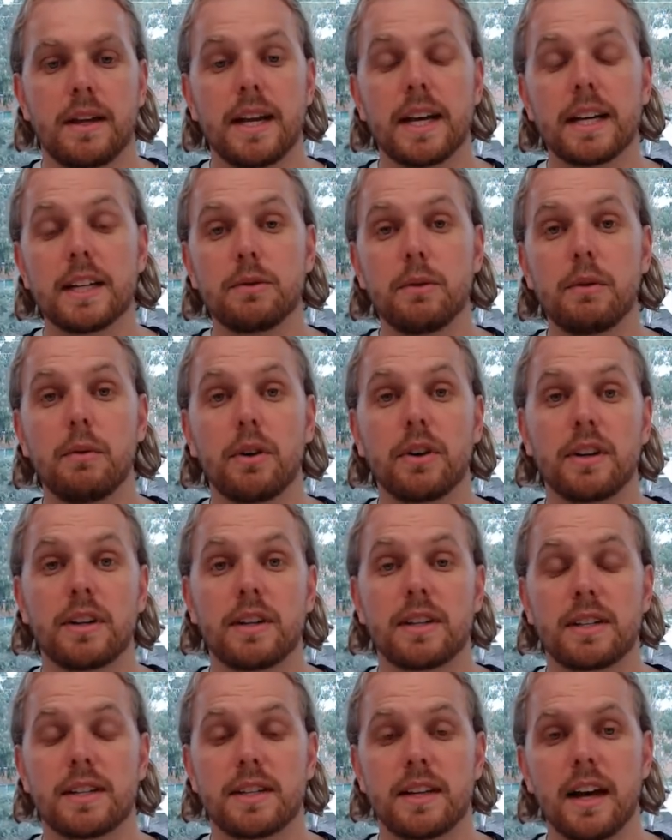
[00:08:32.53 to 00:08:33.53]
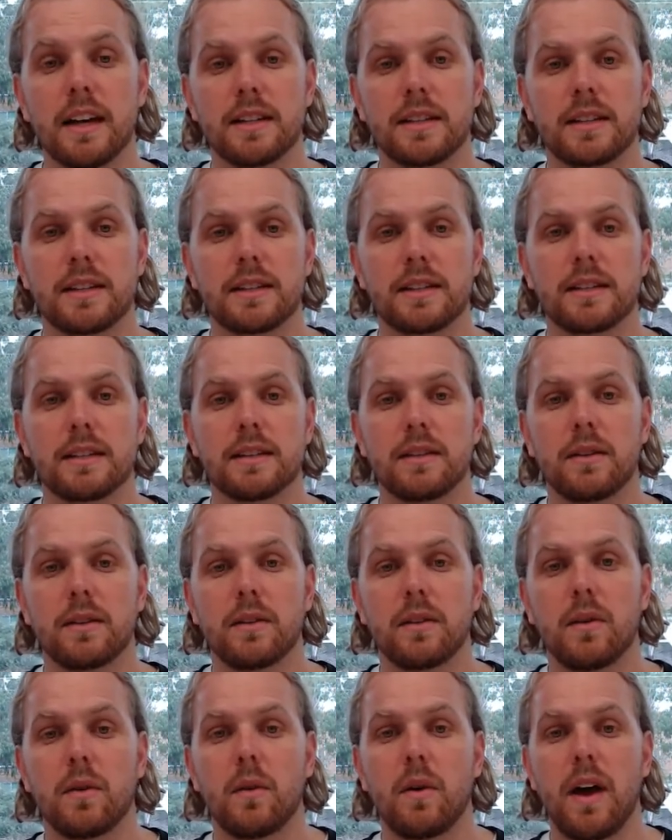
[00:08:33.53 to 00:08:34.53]
Next, we want to discuss
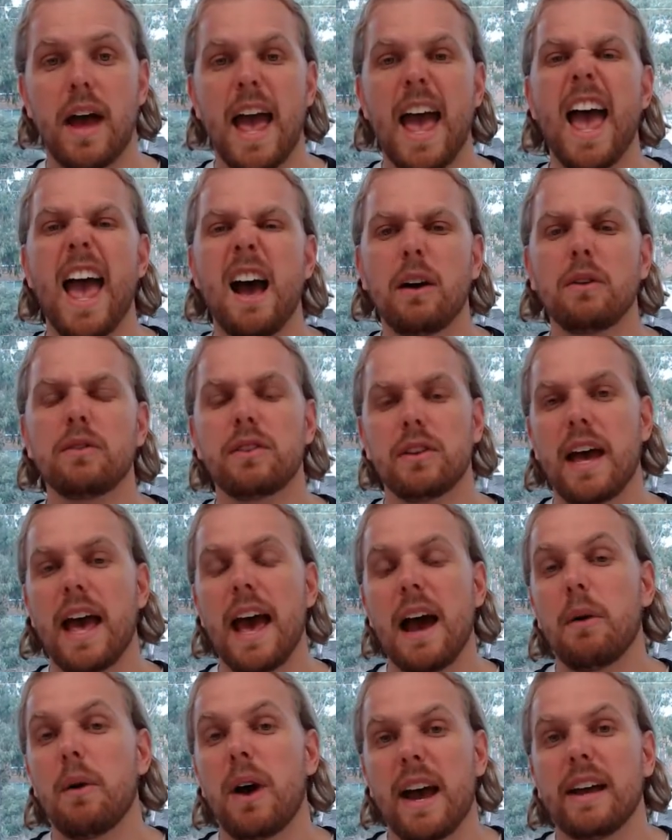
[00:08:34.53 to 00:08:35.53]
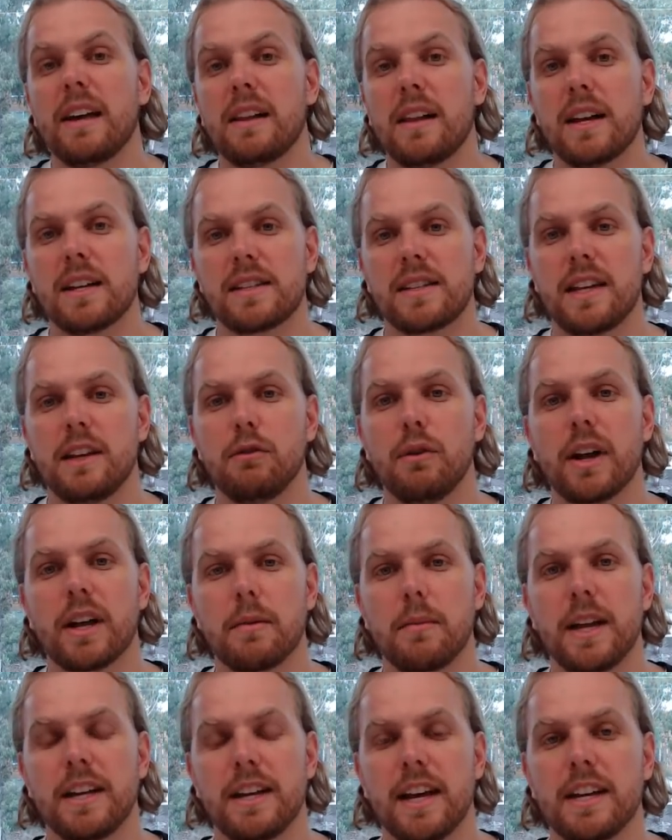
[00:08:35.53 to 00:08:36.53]
how are ALRC
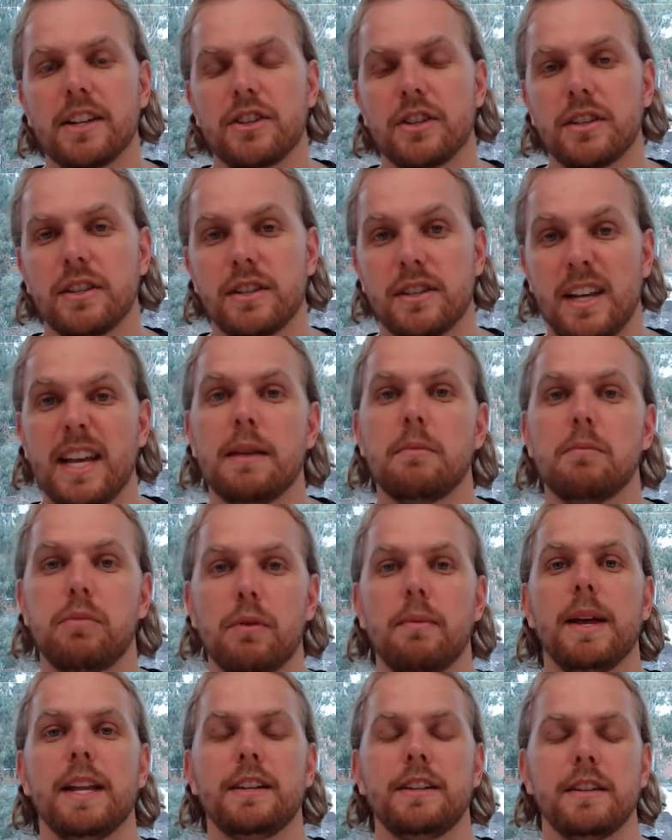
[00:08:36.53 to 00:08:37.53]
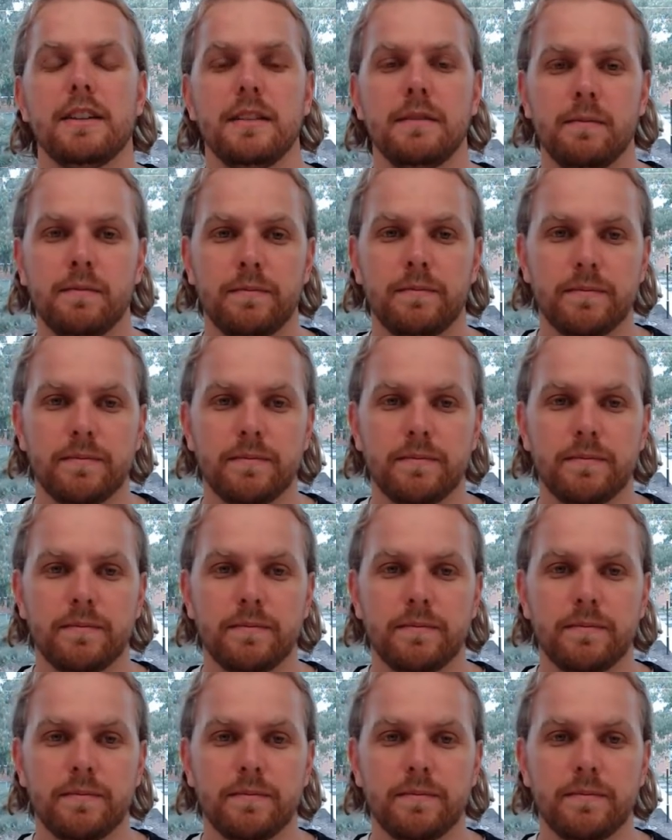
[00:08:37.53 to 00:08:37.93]
recommendations implemented?